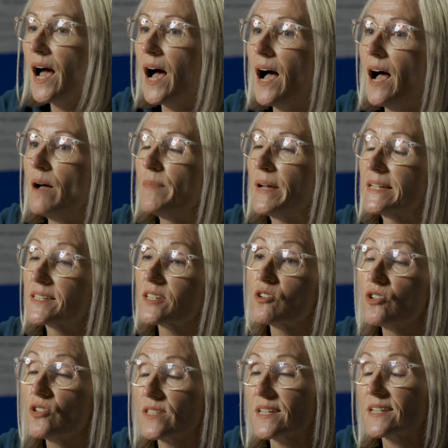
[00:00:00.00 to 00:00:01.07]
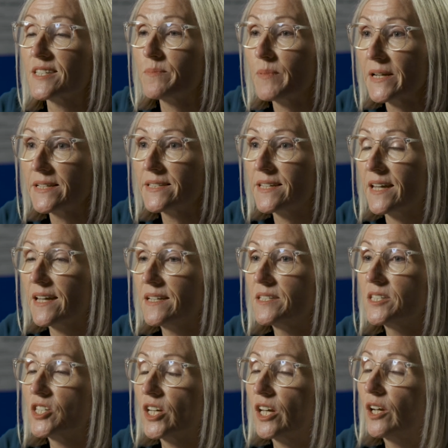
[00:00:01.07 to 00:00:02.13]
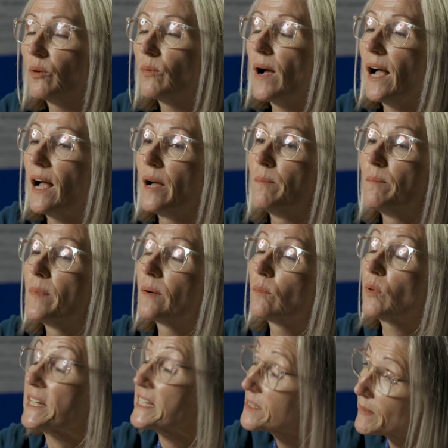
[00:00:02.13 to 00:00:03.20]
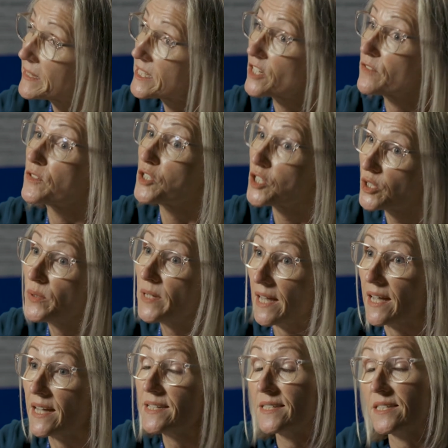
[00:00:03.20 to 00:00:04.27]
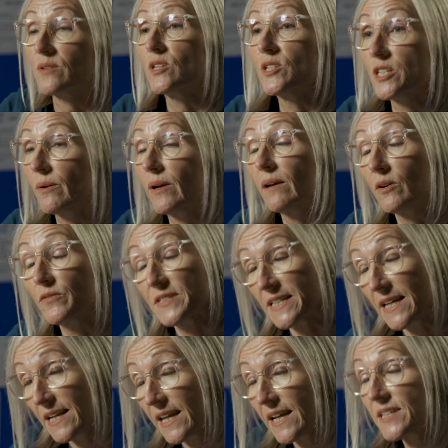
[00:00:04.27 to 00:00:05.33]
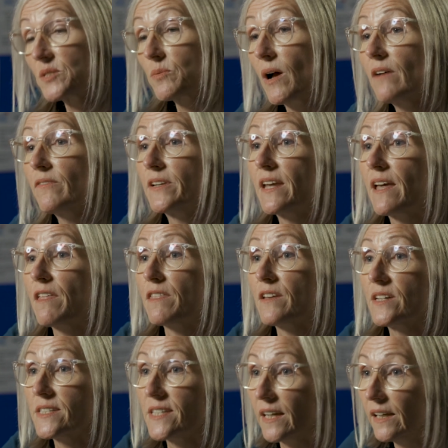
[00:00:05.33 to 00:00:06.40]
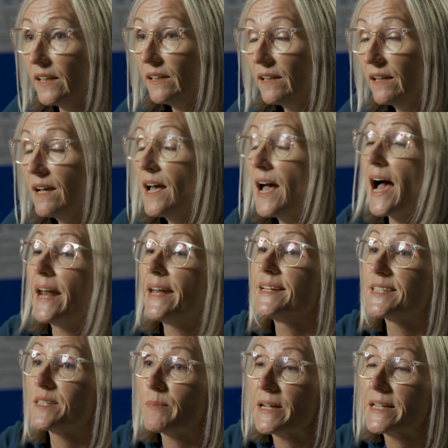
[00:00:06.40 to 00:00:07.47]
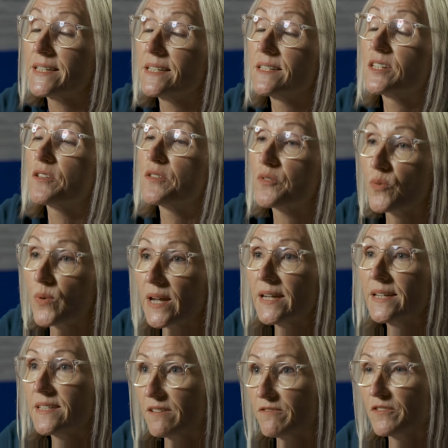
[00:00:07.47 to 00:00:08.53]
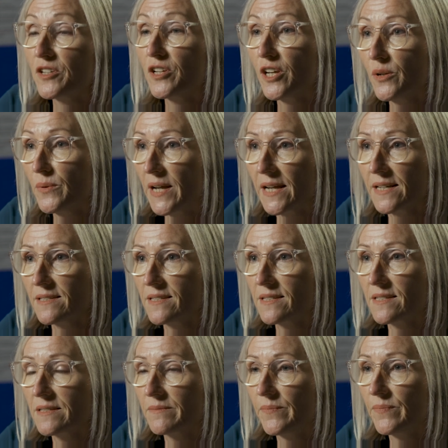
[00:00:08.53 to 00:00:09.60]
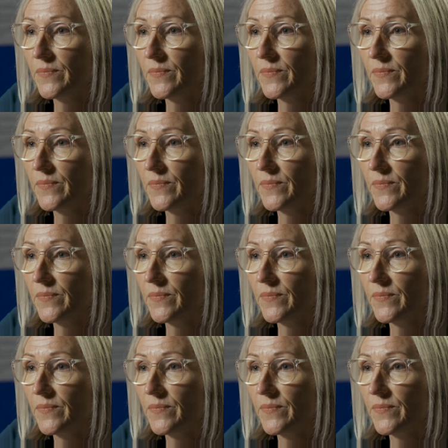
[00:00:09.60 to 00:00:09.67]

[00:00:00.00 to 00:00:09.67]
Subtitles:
It's a course that's split into, it's split over 2 years, so you do it obviously in Year 12 and Year 13, and it's split into 3 different units.